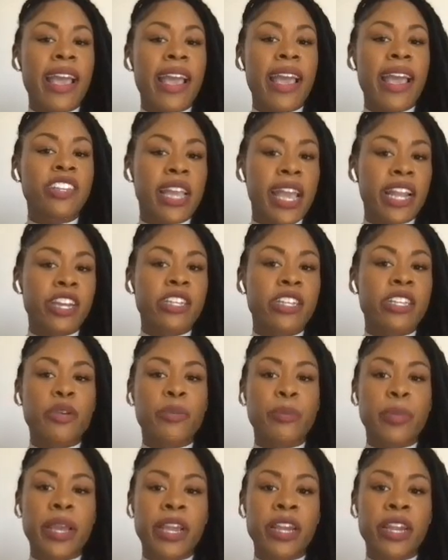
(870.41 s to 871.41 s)

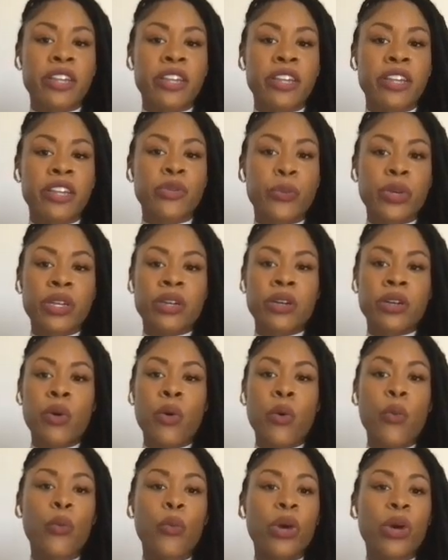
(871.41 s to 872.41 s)
Educators and parents
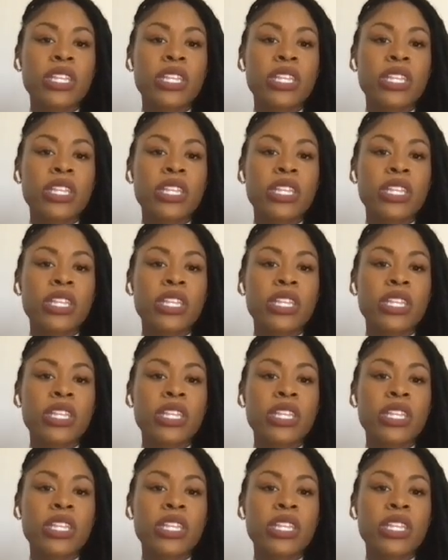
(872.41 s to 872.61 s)
will